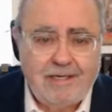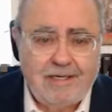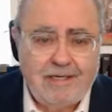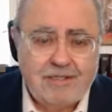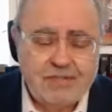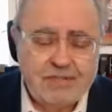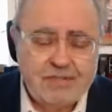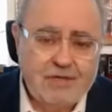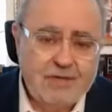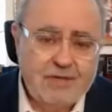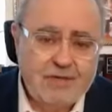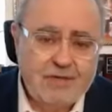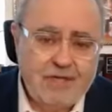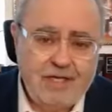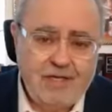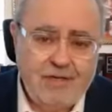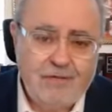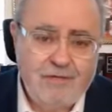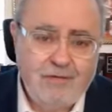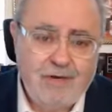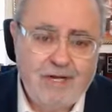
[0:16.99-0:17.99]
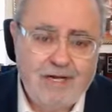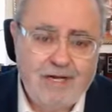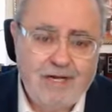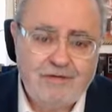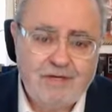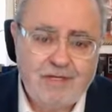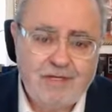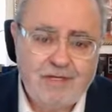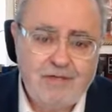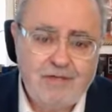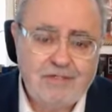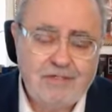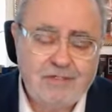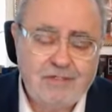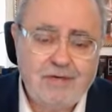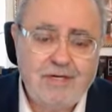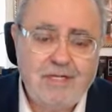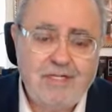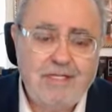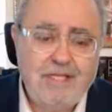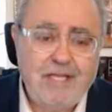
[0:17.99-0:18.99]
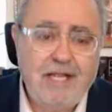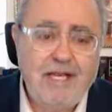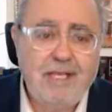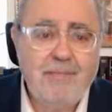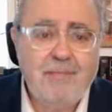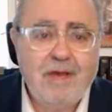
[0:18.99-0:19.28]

certainly you will have to use it on a daily